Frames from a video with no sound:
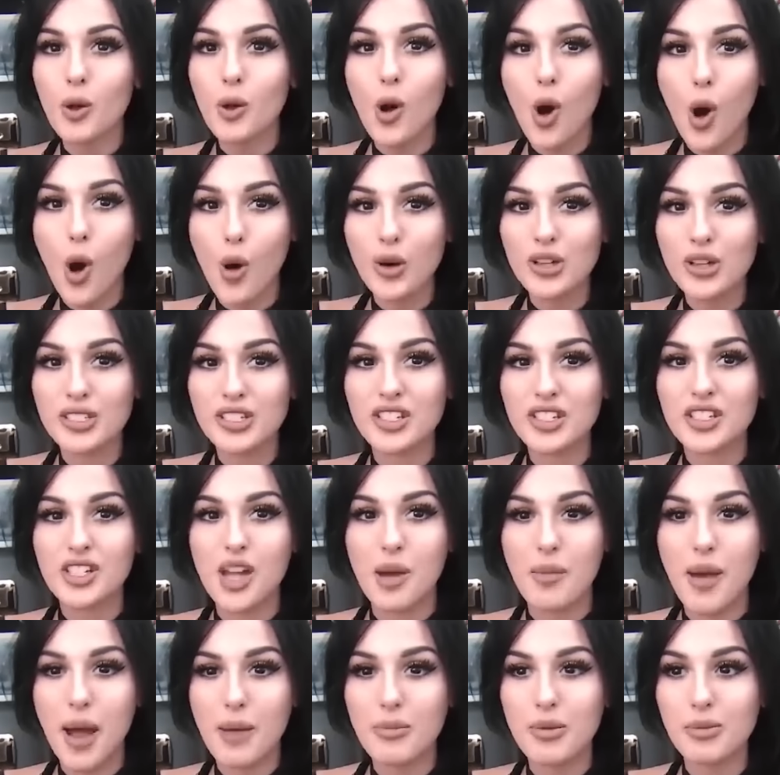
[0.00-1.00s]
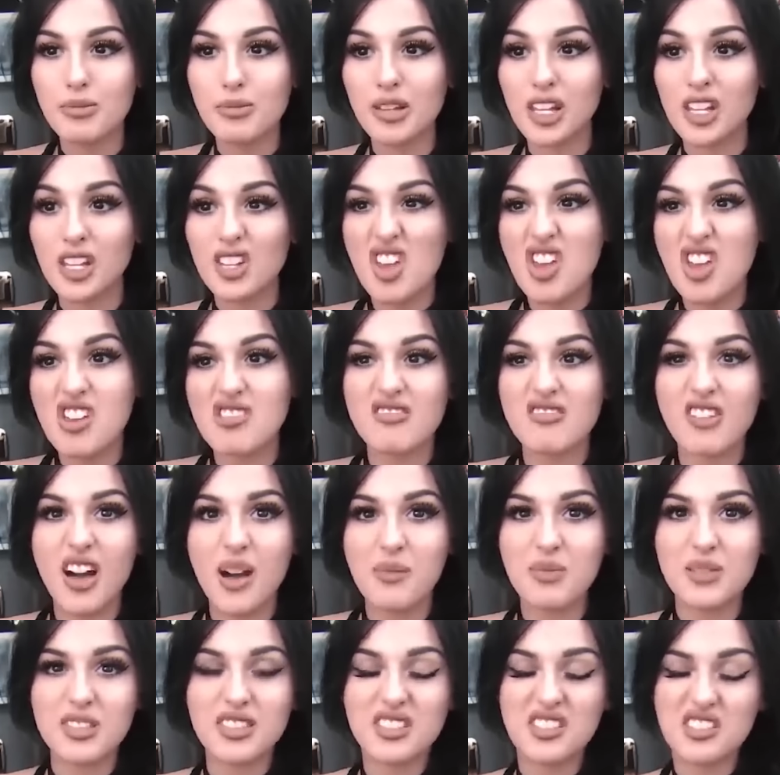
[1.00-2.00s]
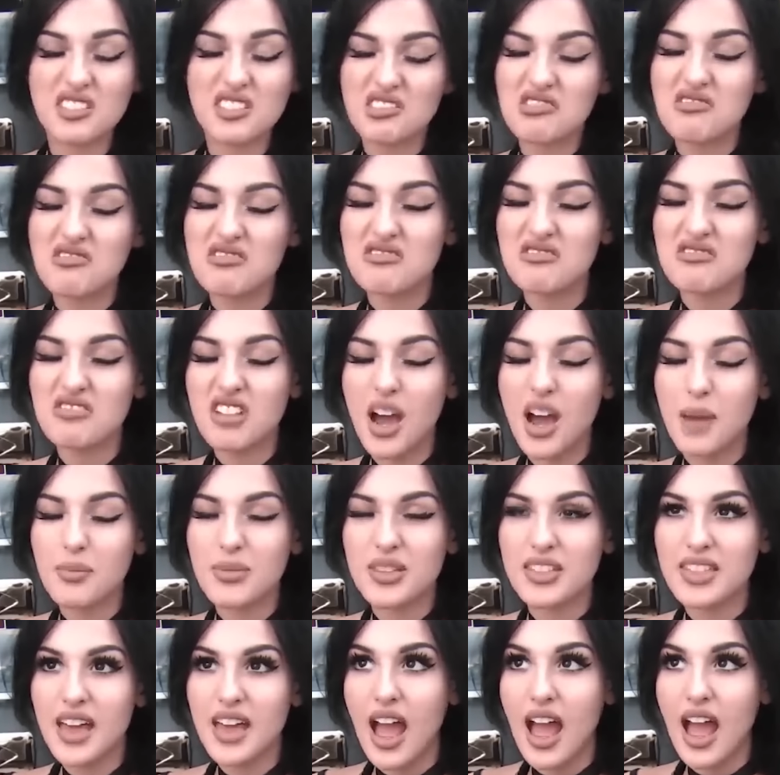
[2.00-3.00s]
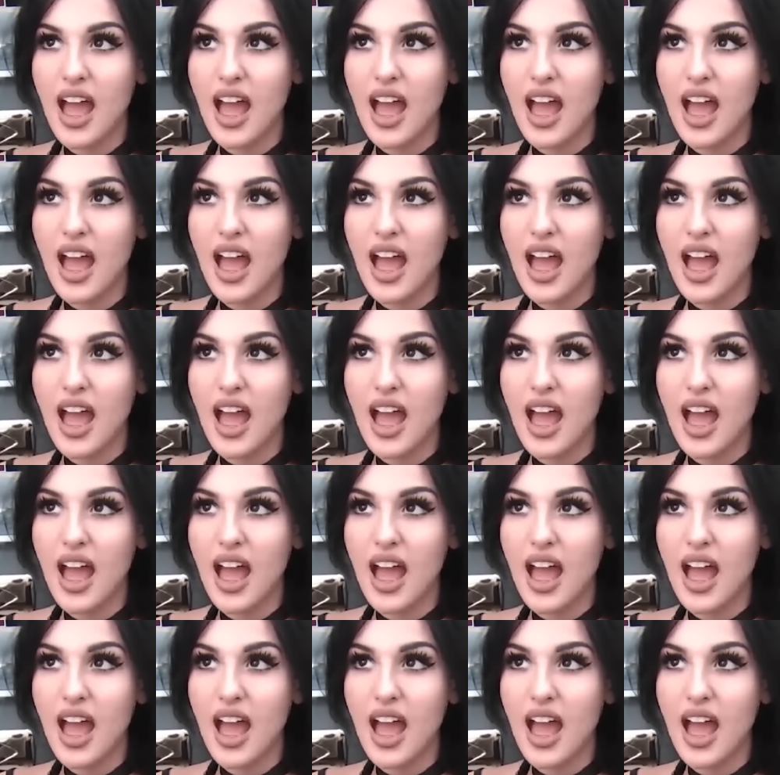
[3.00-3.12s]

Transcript: will always just come at me be like yeah hey, you copied this oh you copied that